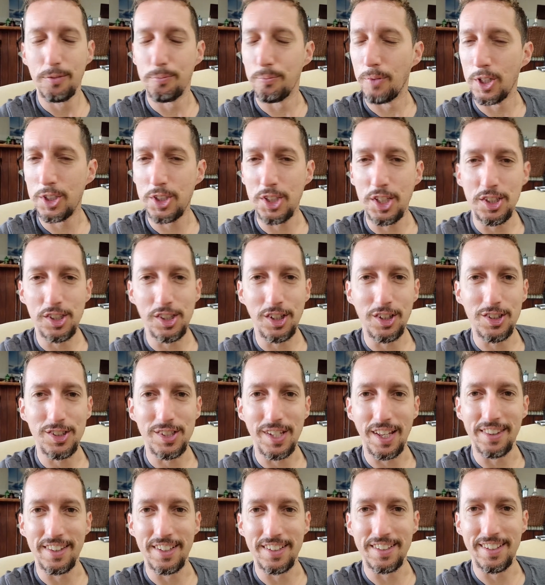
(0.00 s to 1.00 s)
Much easier
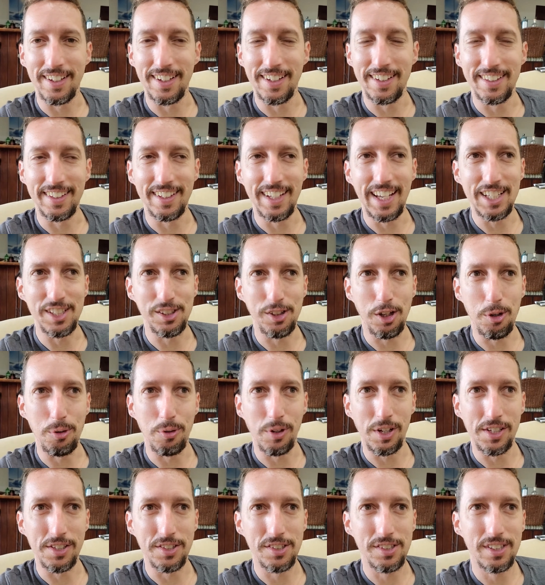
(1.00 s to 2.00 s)
said than done, as
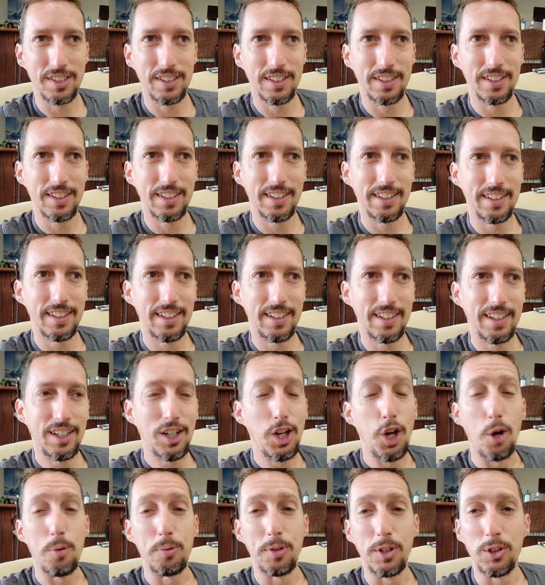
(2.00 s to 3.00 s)
always.
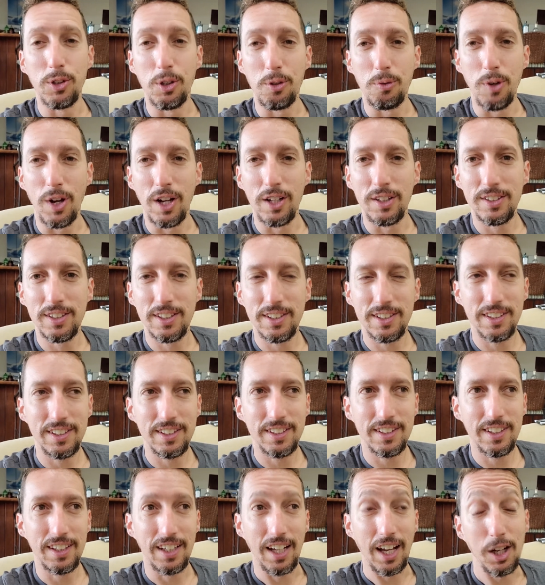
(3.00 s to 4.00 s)
Hope you're doing well.
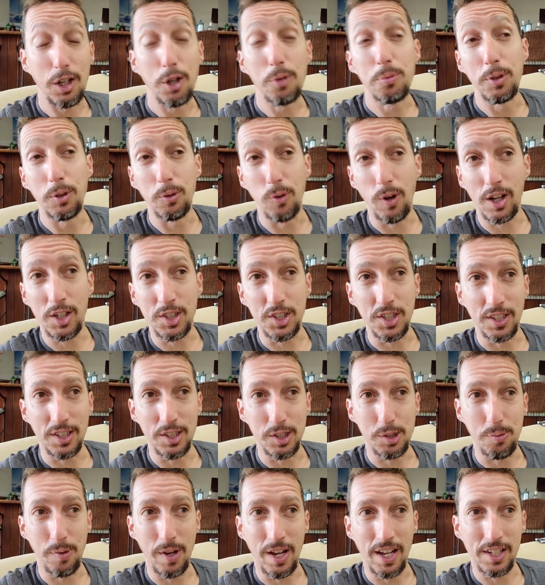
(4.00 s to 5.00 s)
I hope you're watching
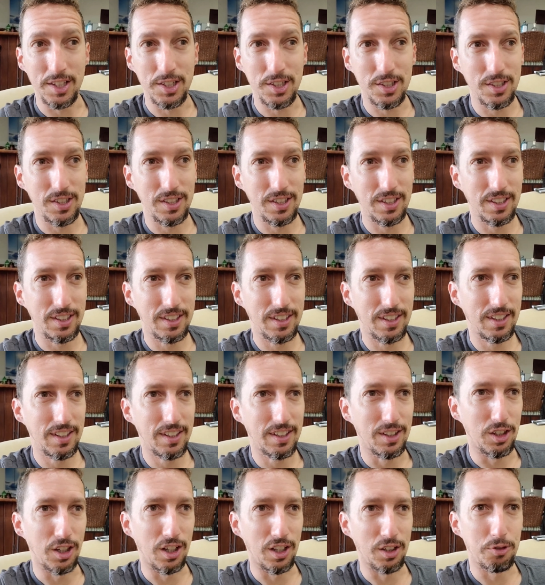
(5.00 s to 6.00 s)
this match.
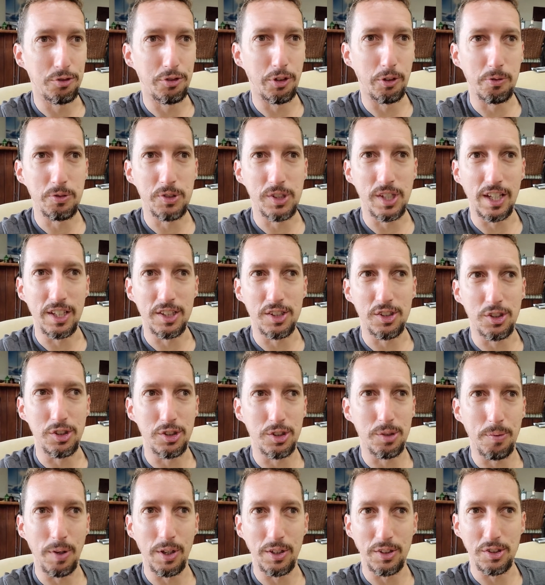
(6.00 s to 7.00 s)
The fifth set's
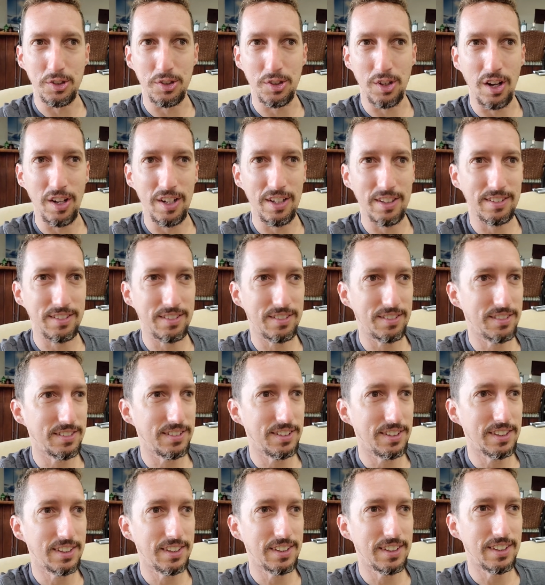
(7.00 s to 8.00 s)
just about to start.
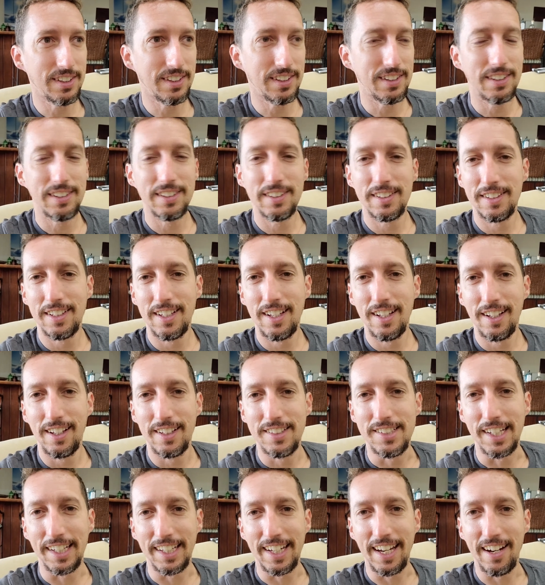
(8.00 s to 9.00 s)

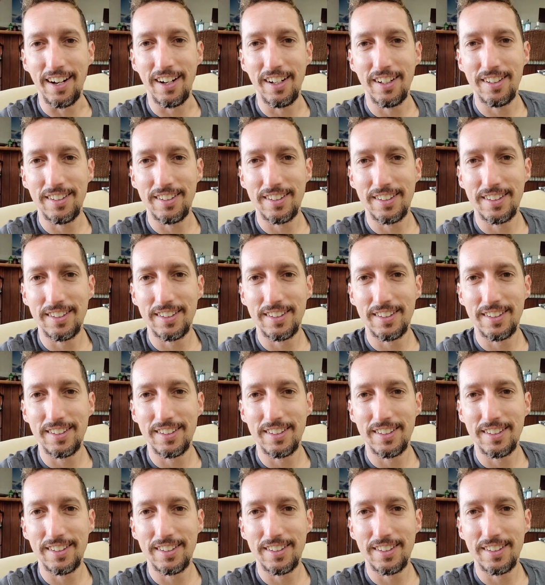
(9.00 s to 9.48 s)
Take care.